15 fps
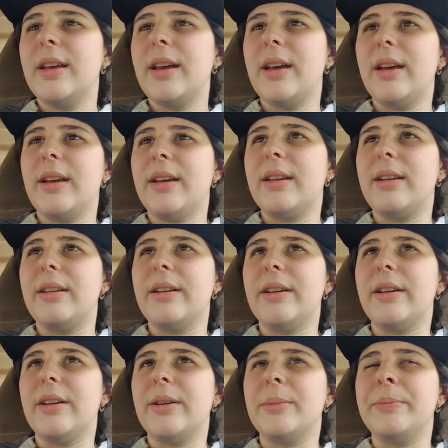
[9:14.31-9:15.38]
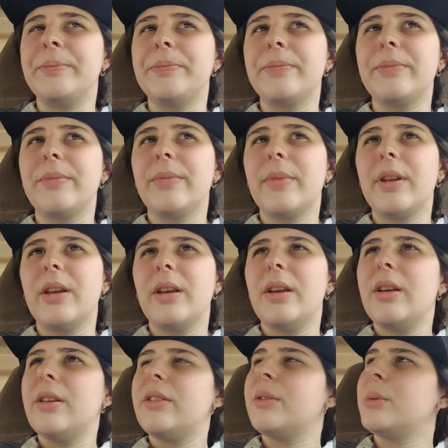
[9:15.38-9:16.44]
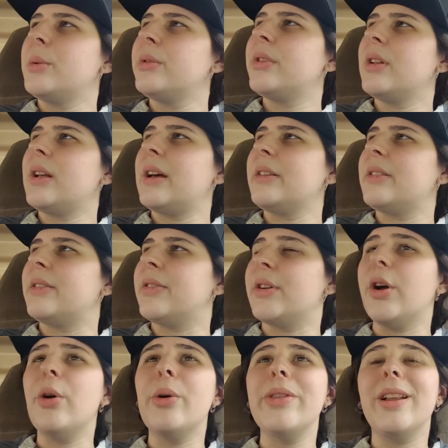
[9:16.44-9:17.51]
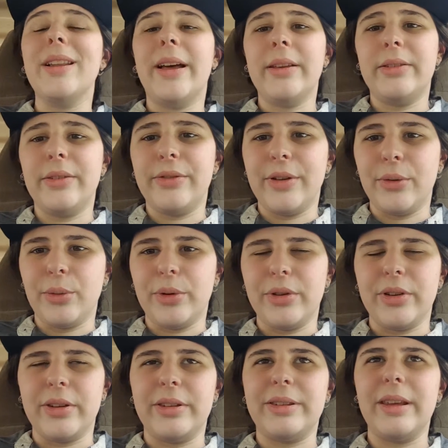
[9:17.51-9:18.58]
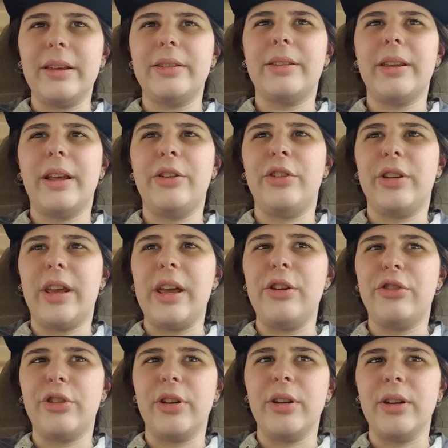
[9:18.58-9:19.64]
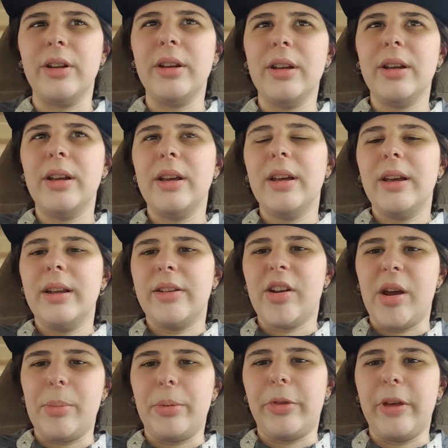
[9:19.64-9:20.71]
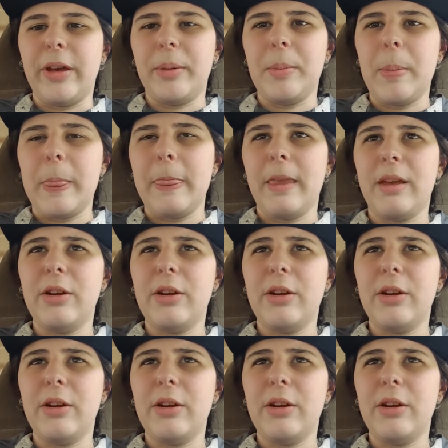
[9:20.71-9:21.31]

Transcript: And, see, what was the last event? Oh, and the last event was a sex education type thing.